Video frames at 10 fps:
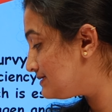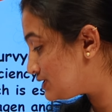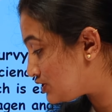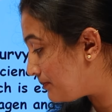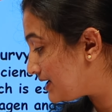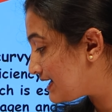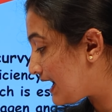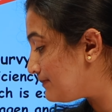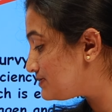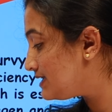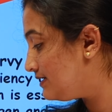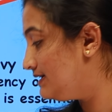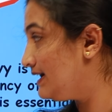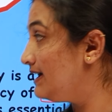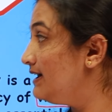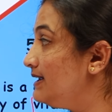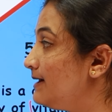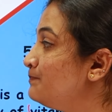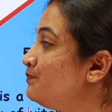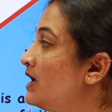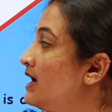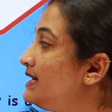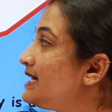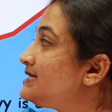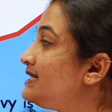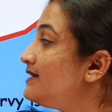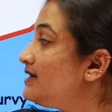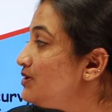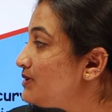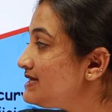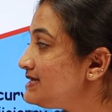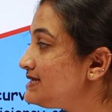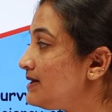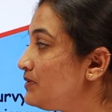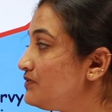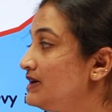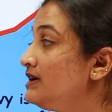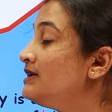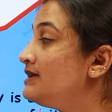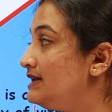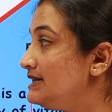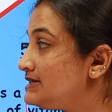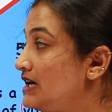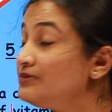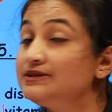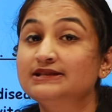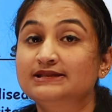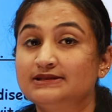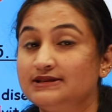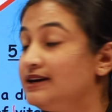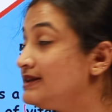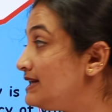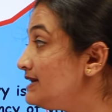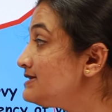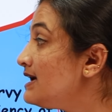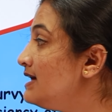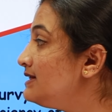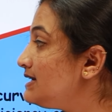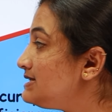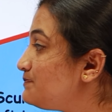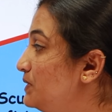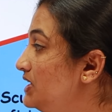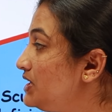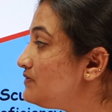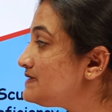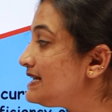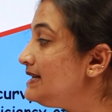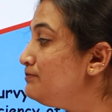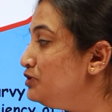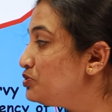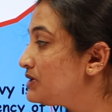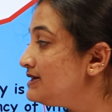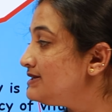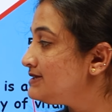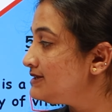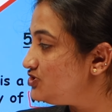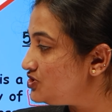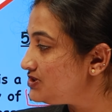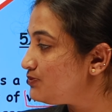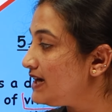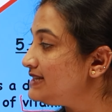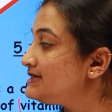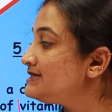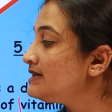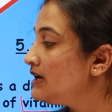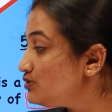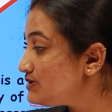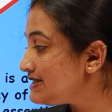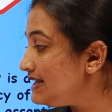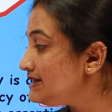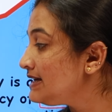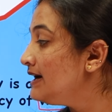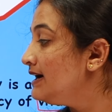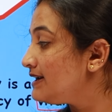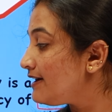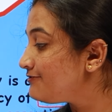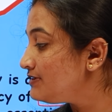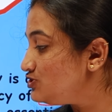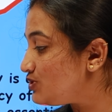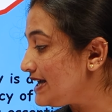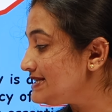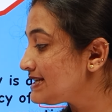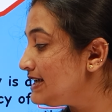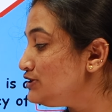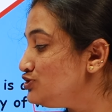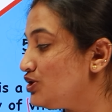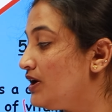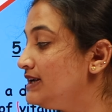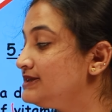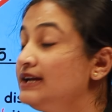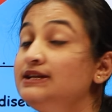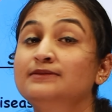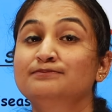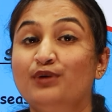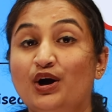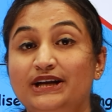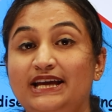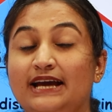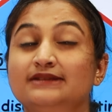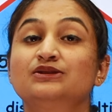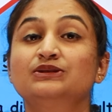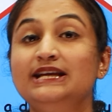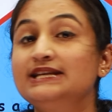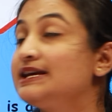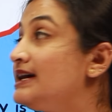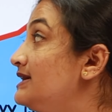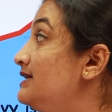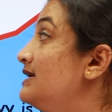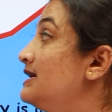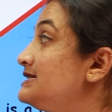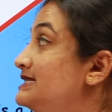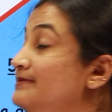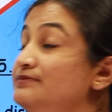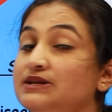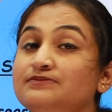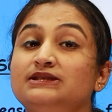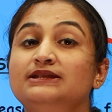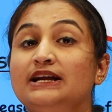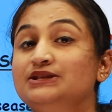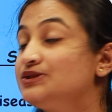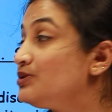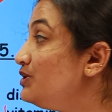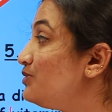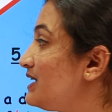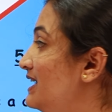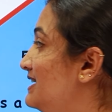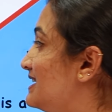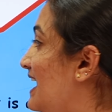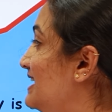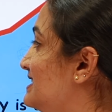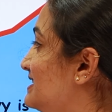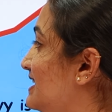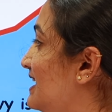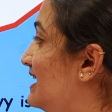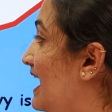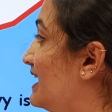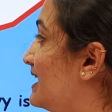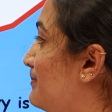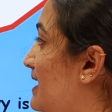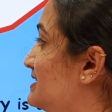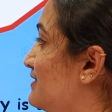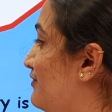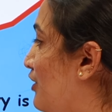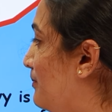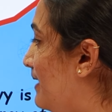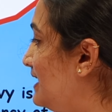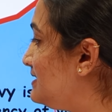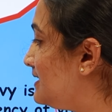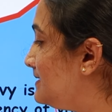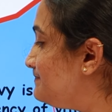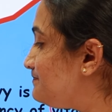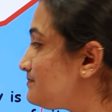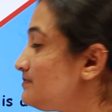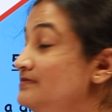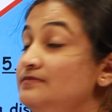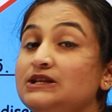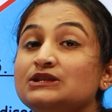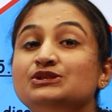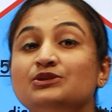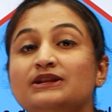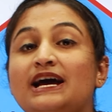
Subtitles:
stomach cramps, diarrhea. Next, here you can see some of the list down this things, that is bleeding of skin, mucus, gingivitis, loose teeth, rough, dry skin, joint and body ache. So these are the symptoms that, so you can write it in a diagrammatic format so